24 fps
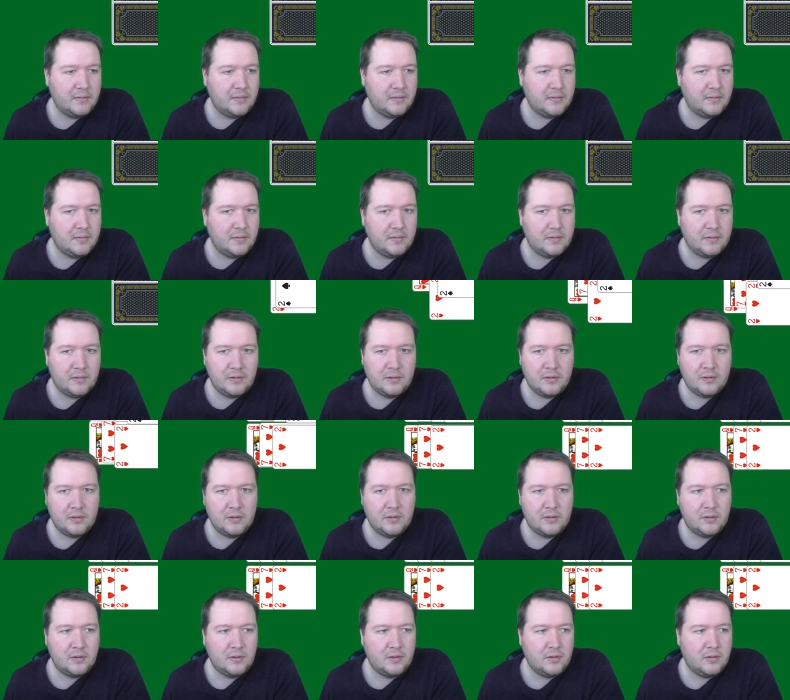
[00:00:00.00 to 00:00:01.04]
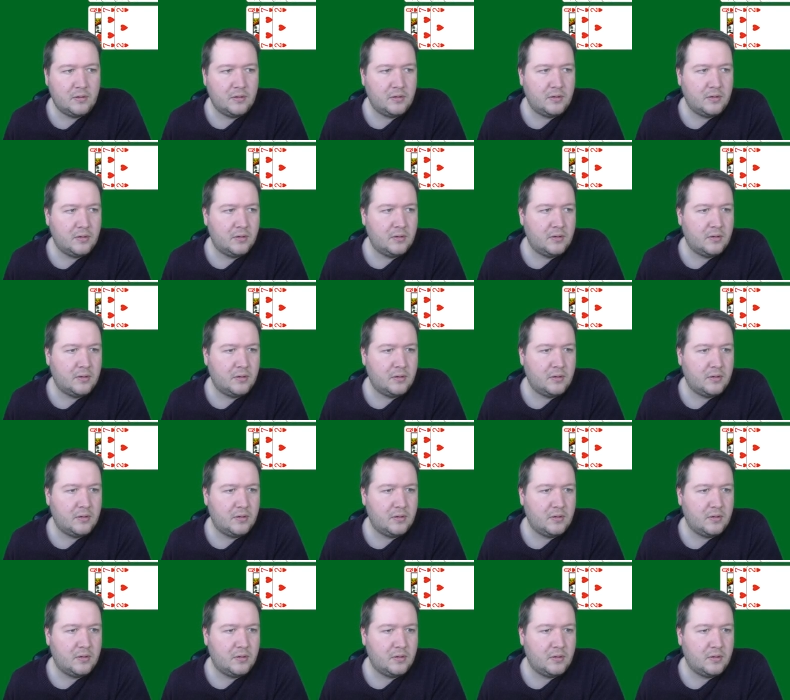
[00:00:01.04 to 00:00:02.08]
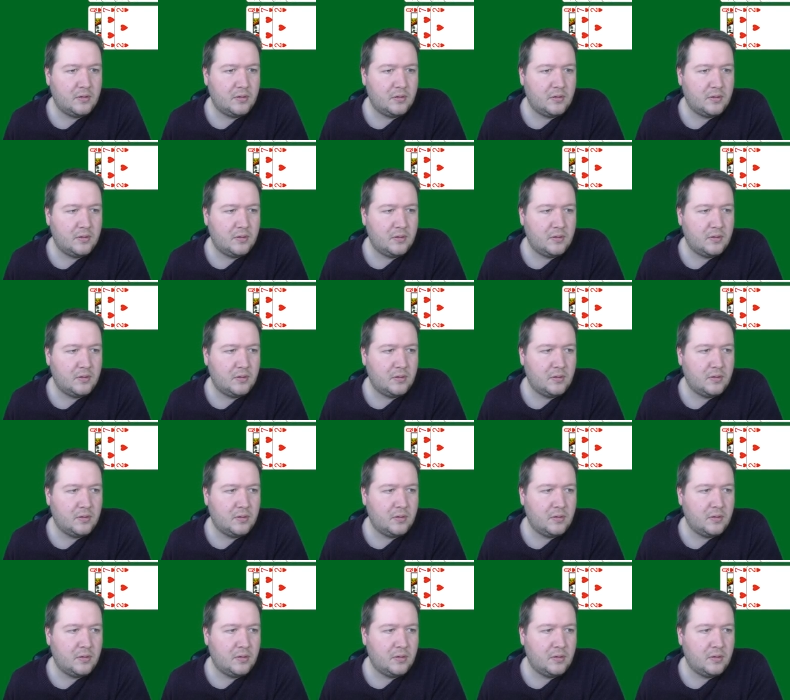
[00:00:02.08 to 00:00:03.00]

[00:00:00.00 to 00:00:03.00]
[no speech]